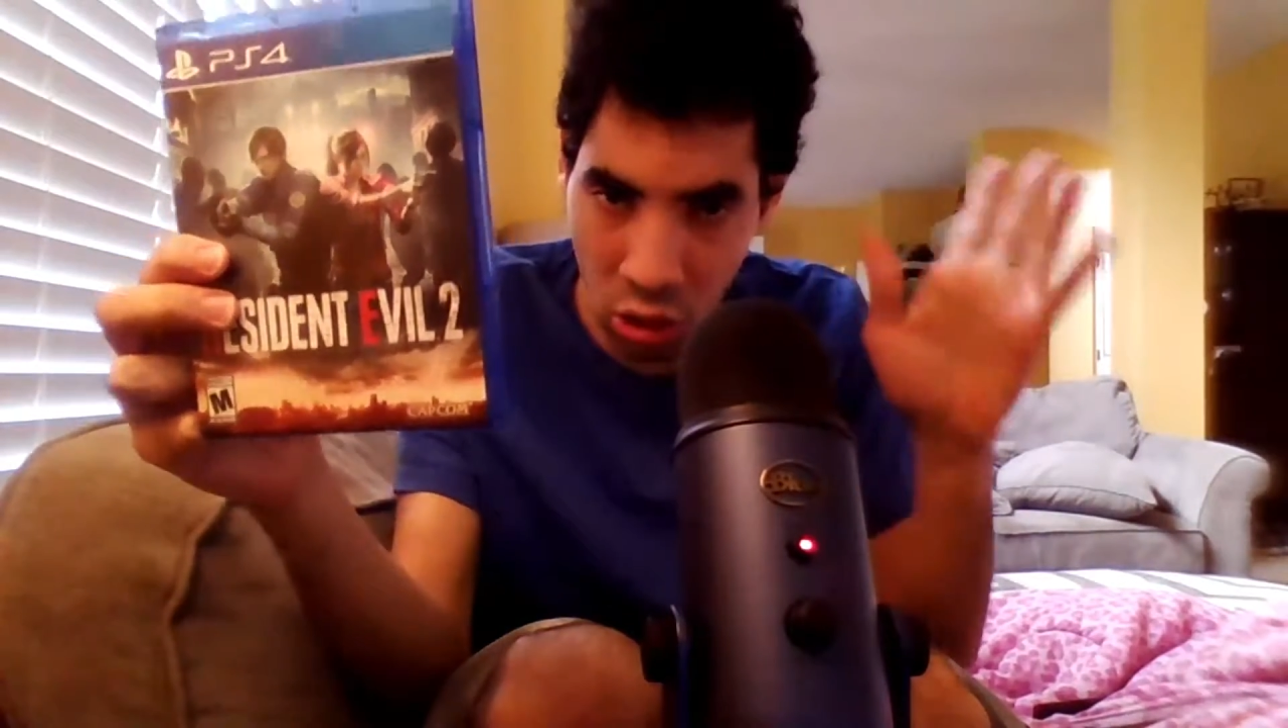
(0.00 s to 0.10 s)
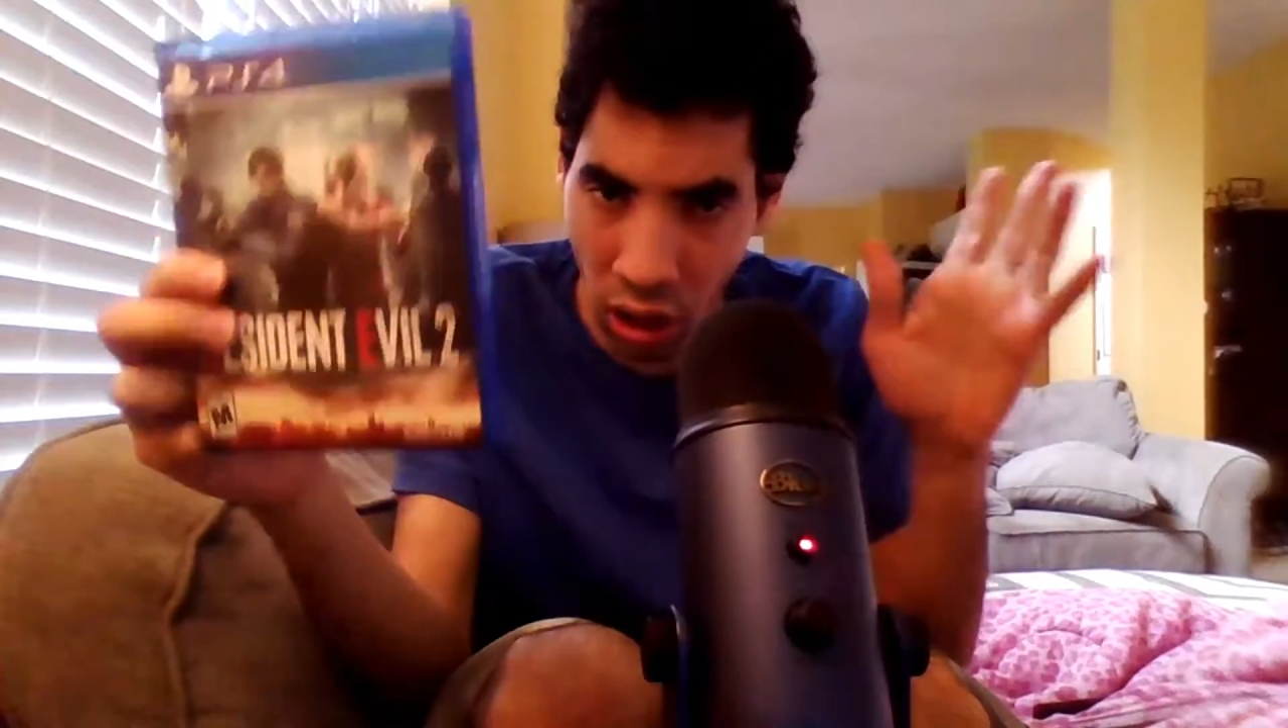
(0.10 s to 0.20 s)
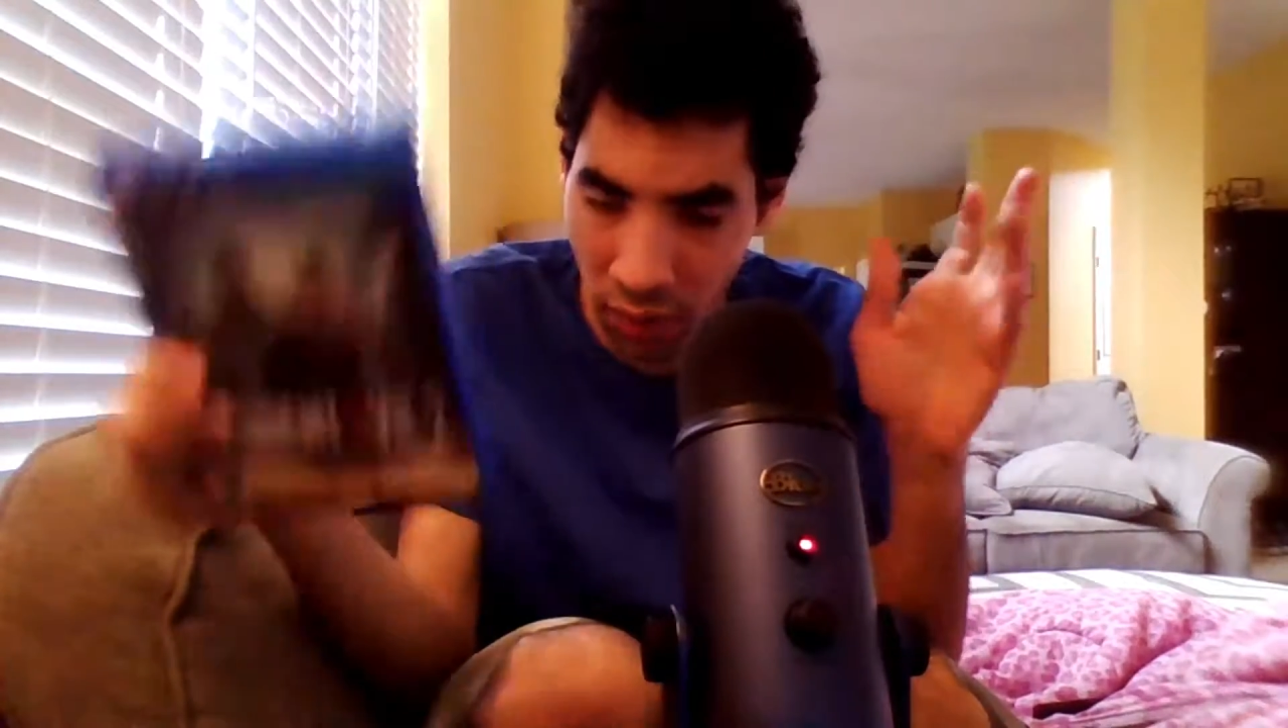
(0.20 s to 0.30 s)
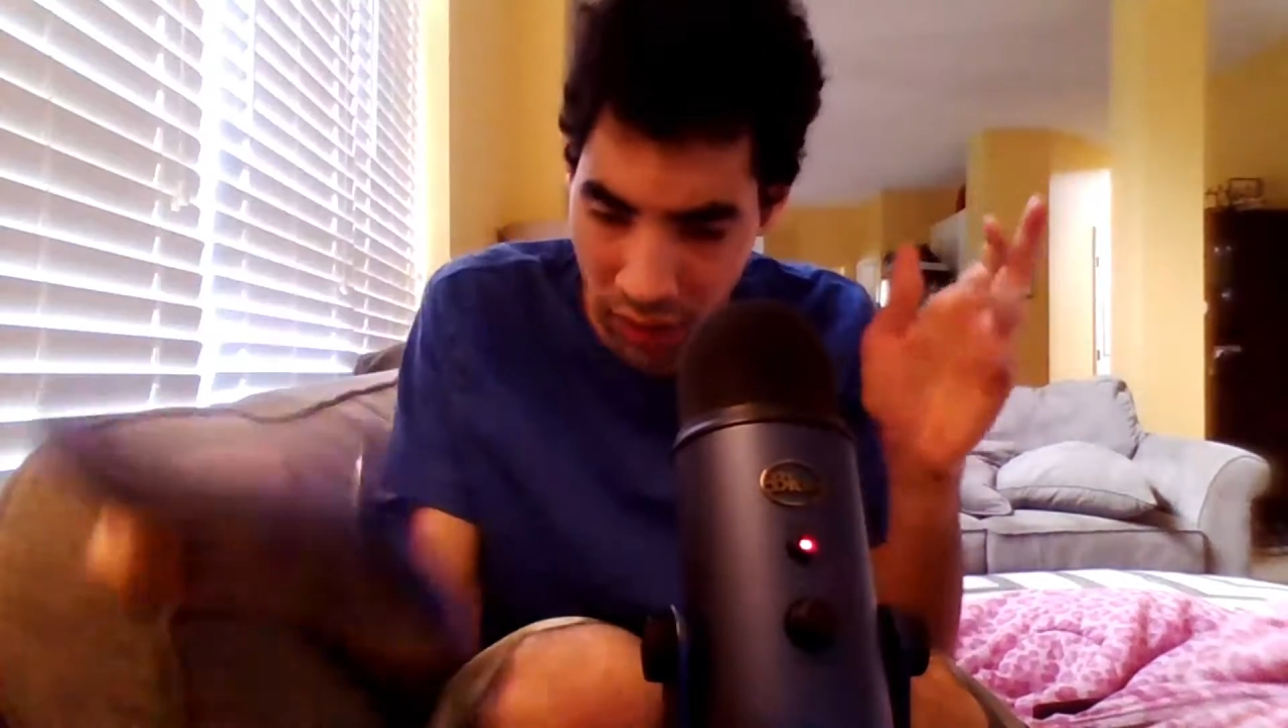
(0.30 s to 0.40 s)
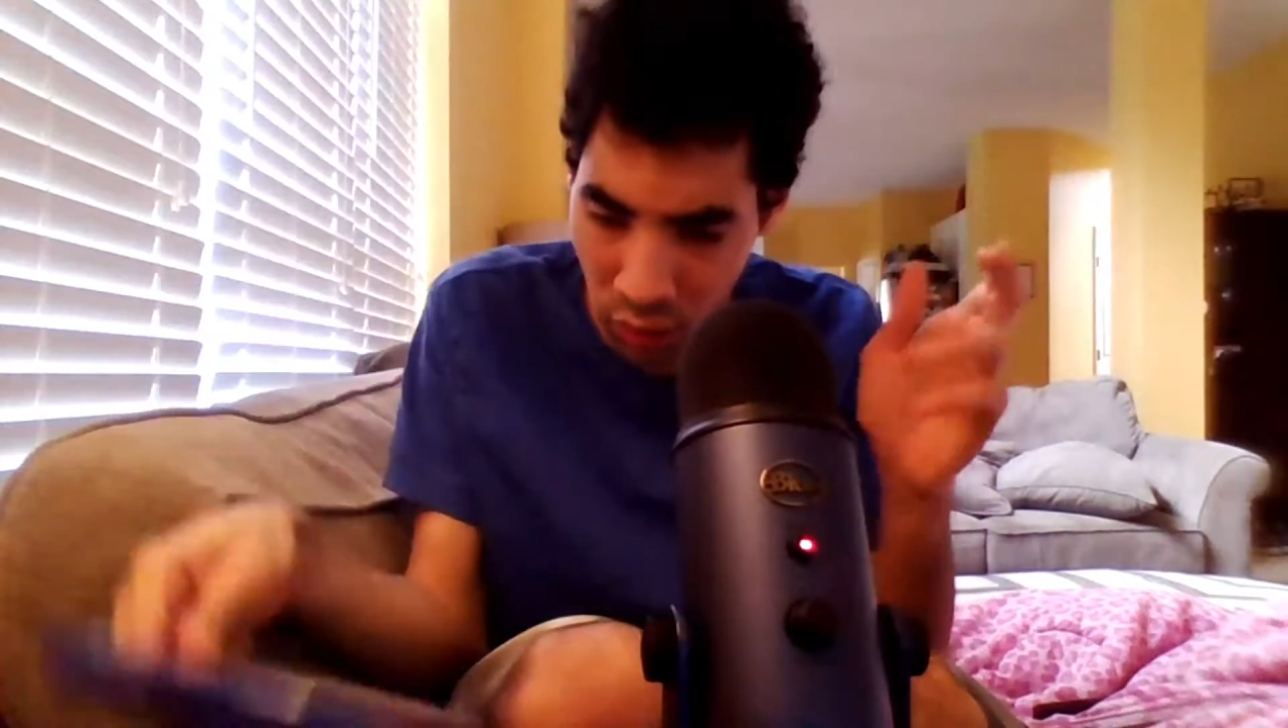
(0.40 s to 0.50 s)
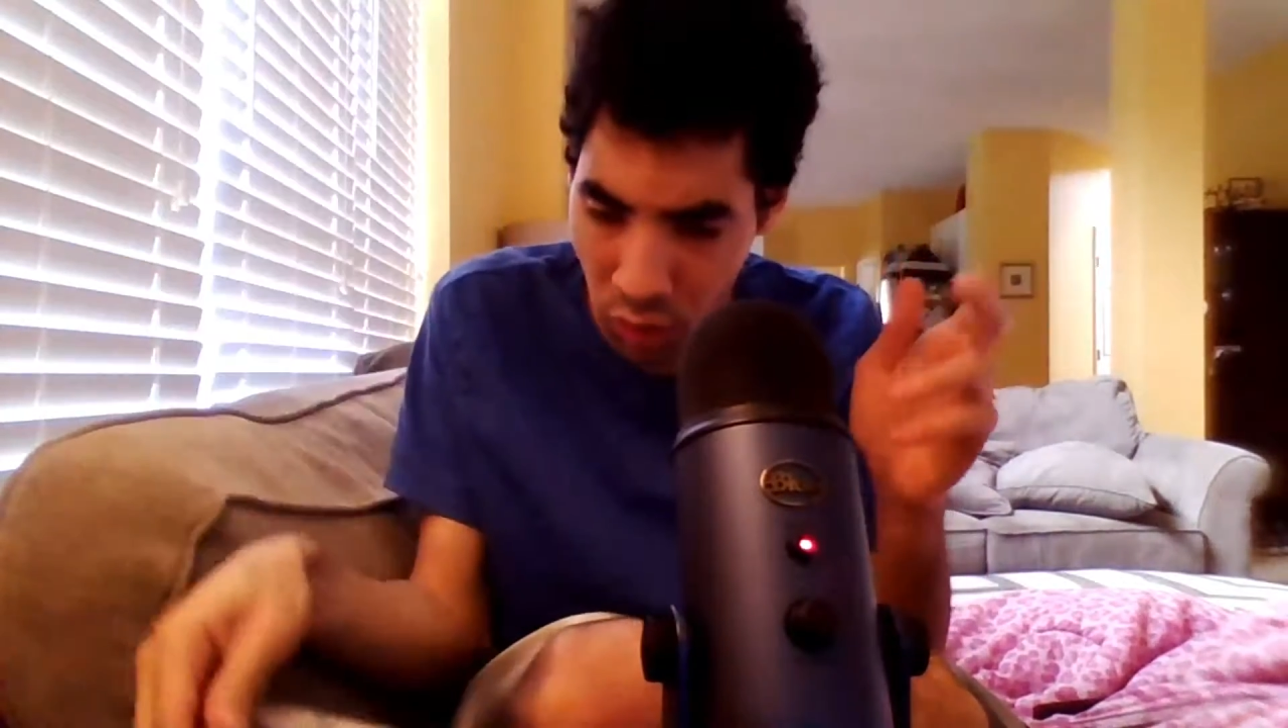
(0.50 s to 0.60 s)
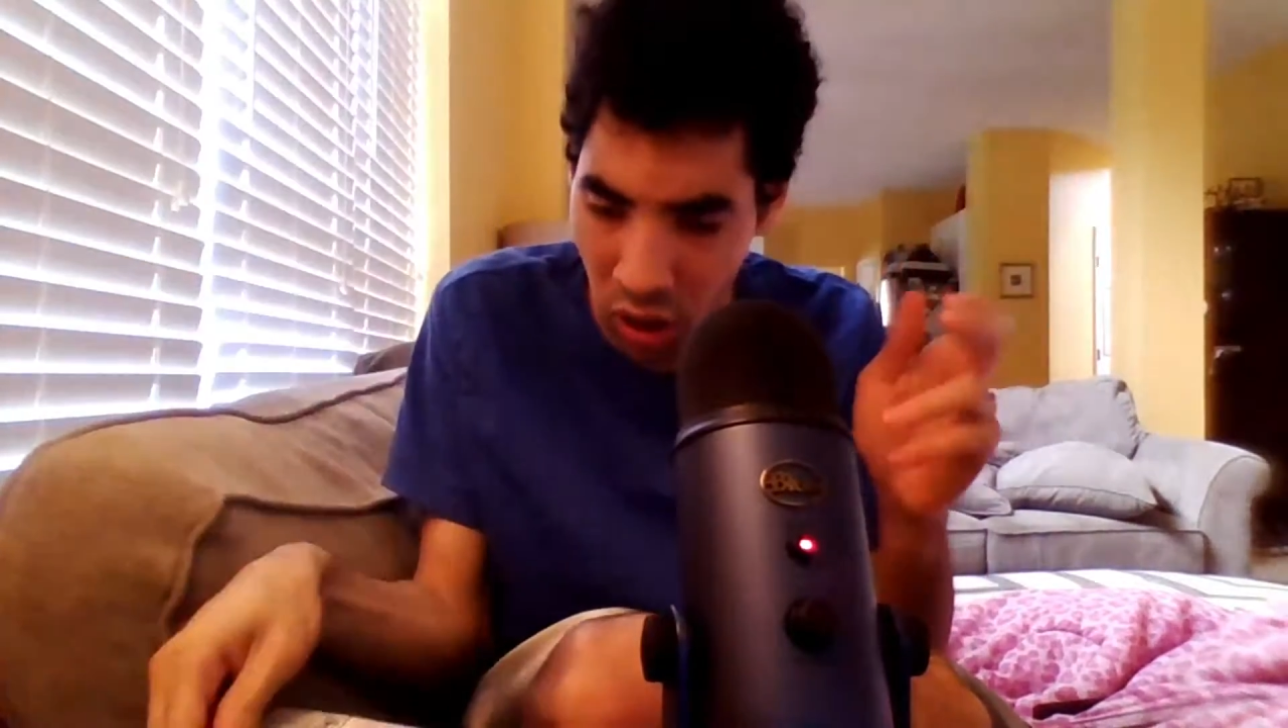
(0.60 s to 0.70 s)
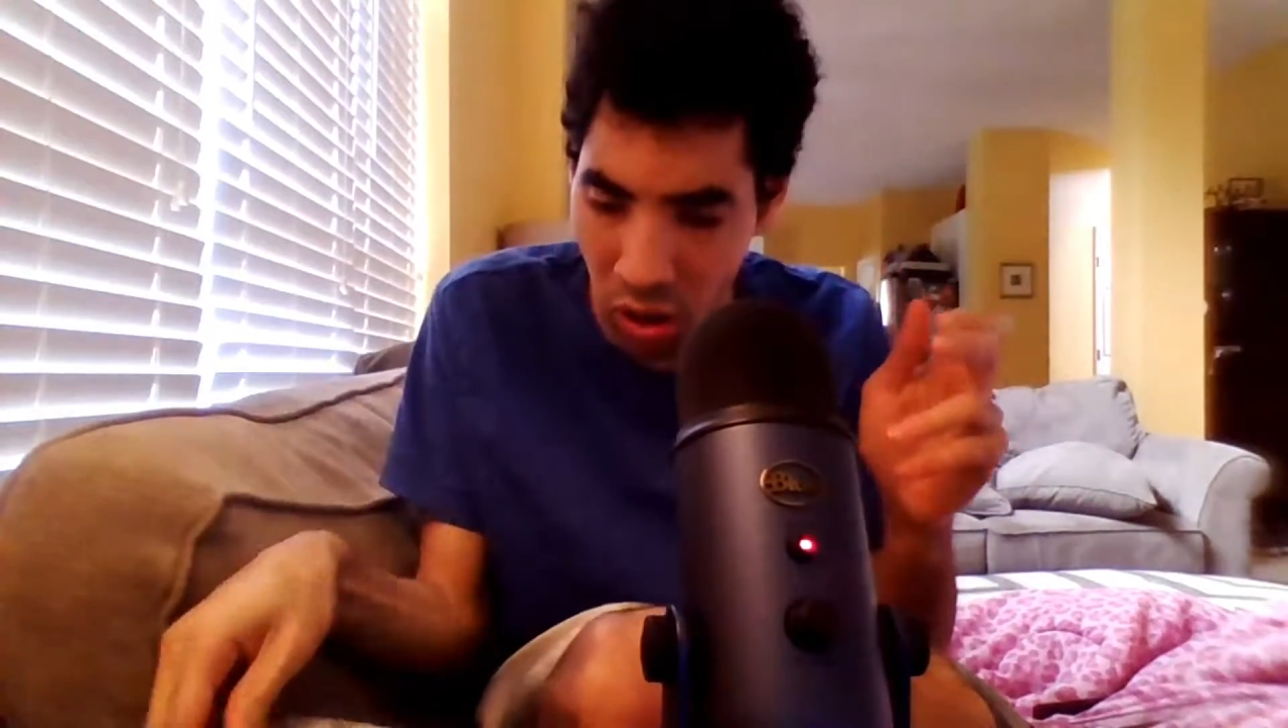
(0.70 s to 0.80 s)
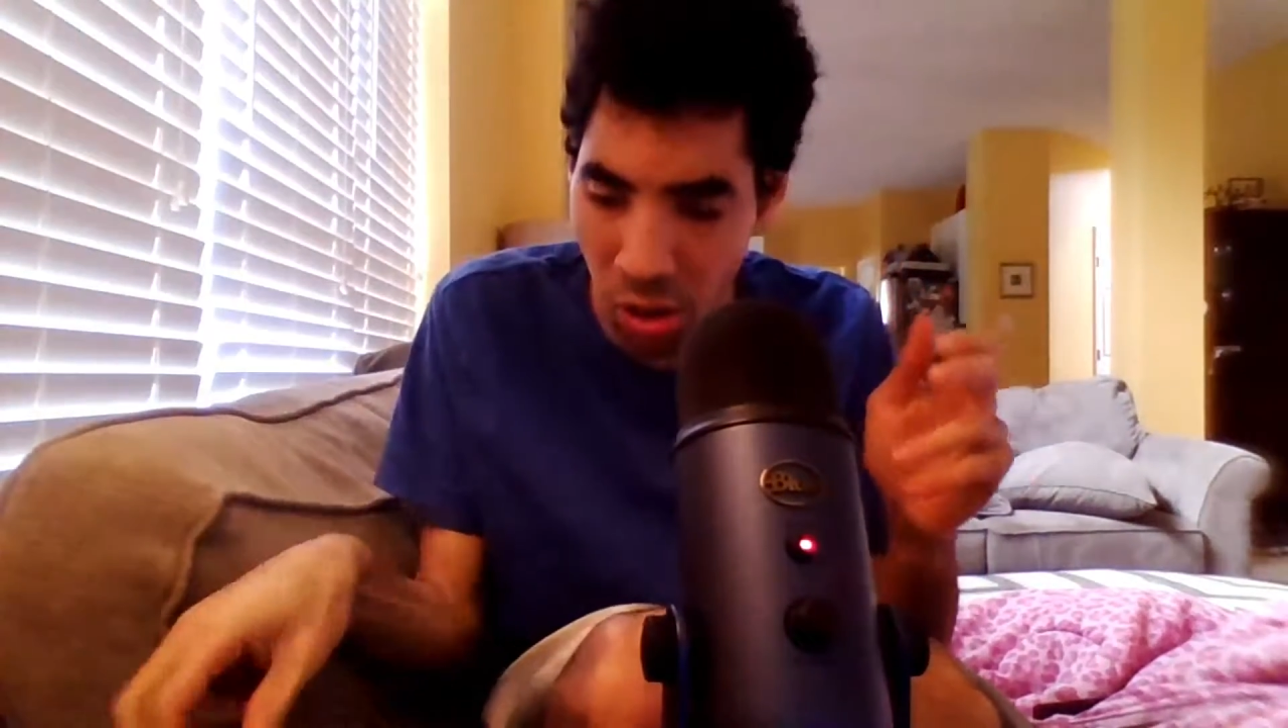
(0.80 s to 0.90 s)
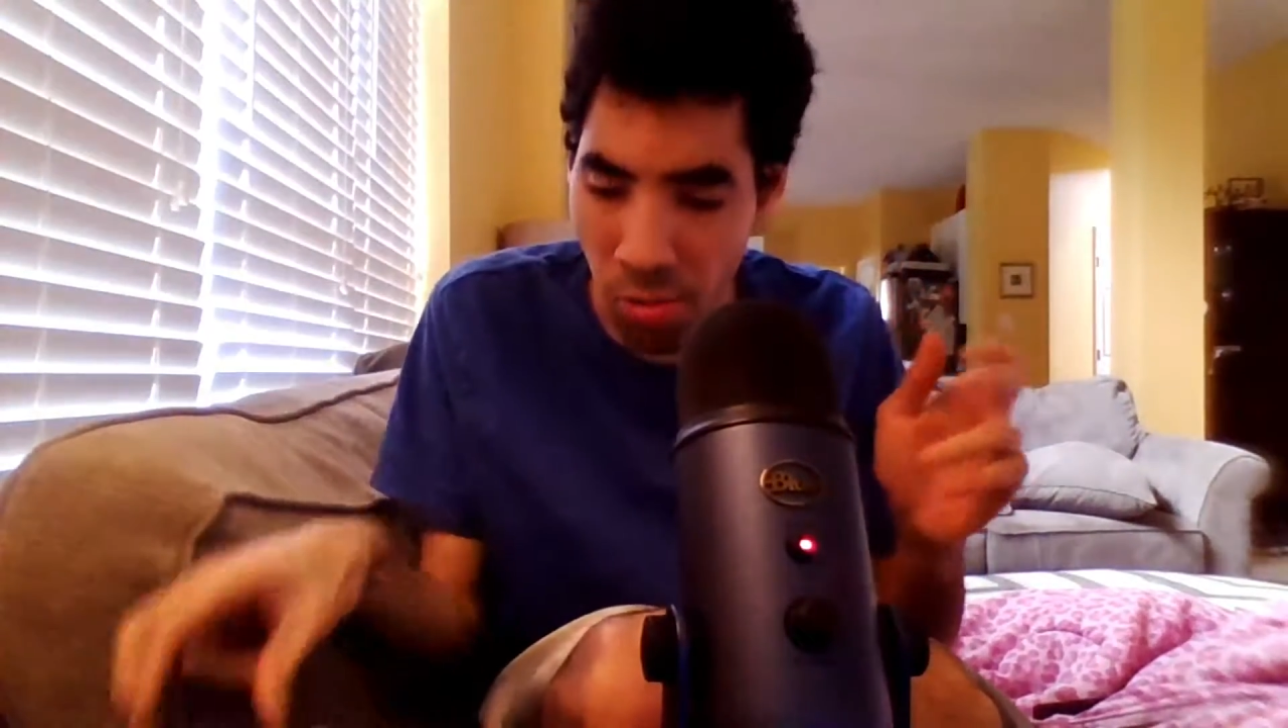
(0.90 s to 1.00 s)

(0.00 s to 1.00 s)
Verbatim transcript: graphics, but